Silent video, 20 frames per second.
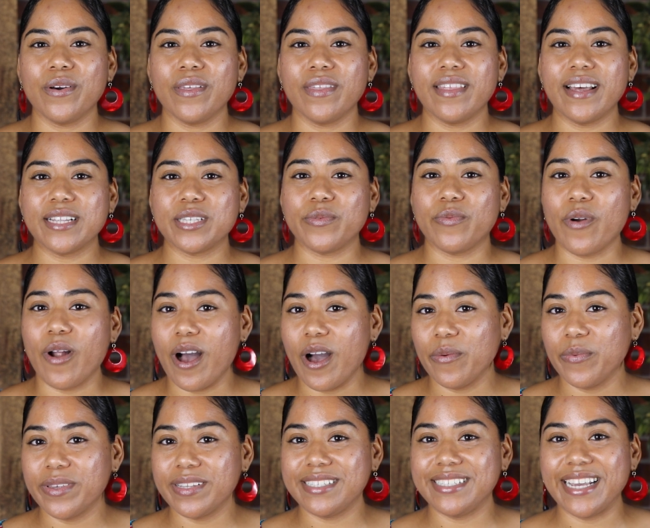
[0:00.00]
That's
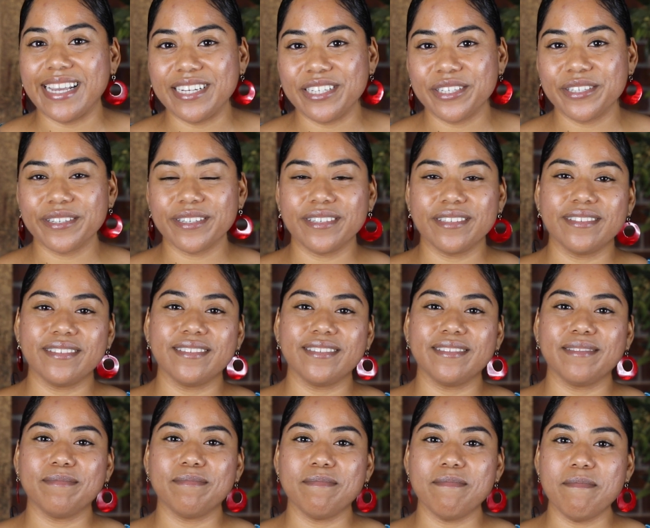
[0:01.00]
wrought with danger,
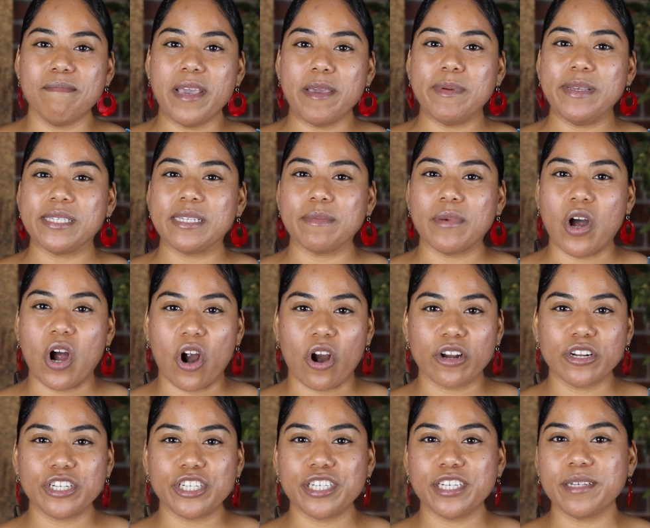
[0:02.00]
maybe some
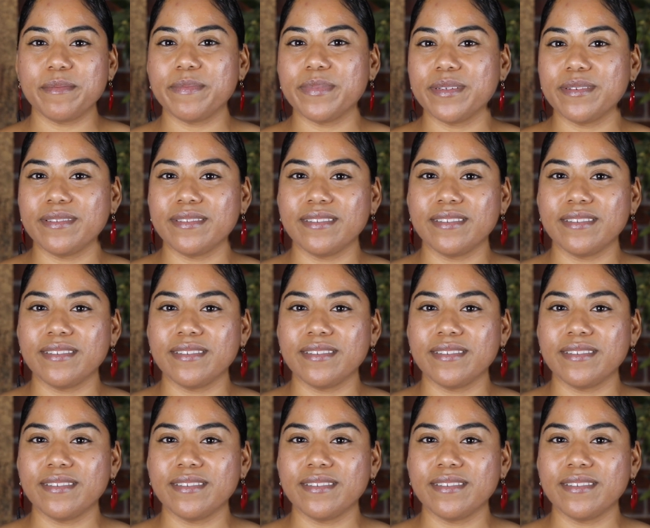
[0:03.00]
hardship?